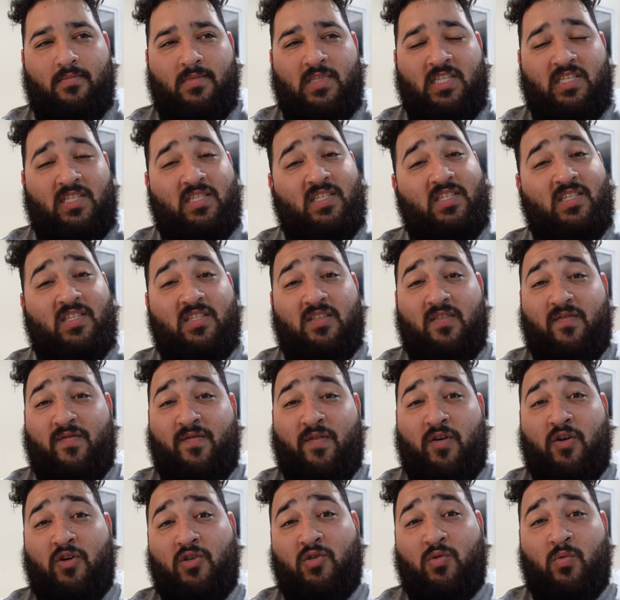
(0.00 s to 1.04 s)
This is just the
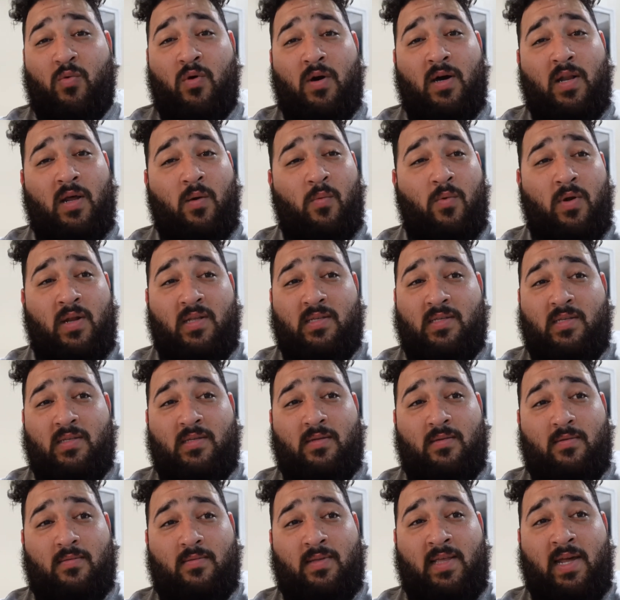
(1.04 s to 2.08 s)
first one. I wanted
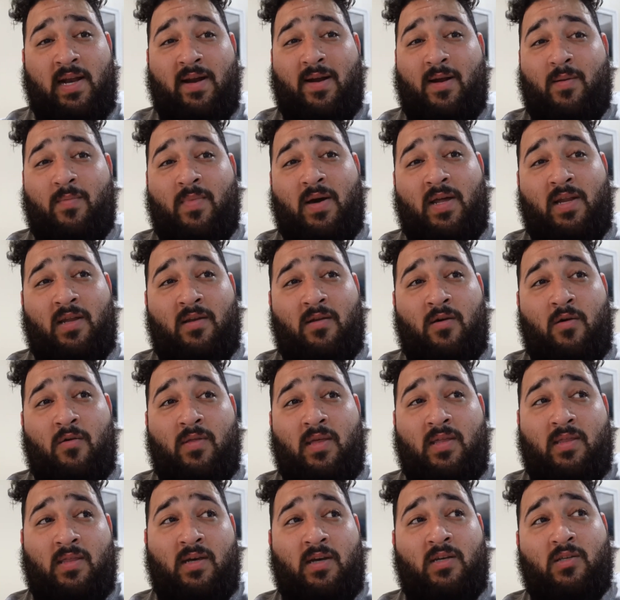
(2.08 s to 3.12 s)
to let everybody know
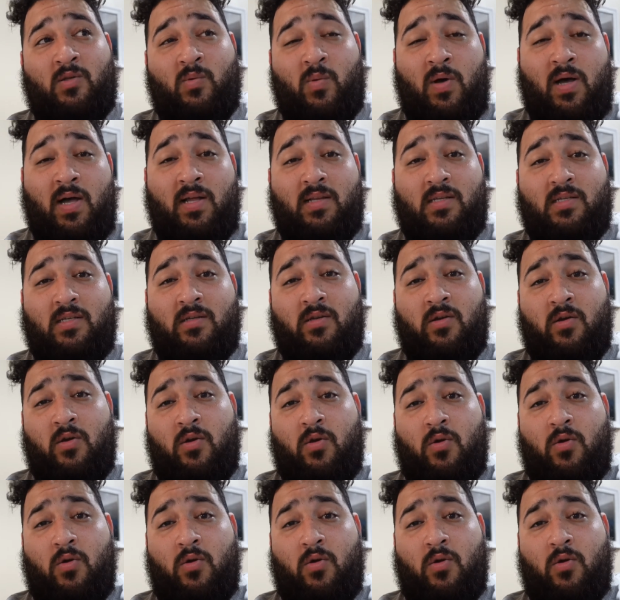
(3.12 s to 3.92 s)
that does watch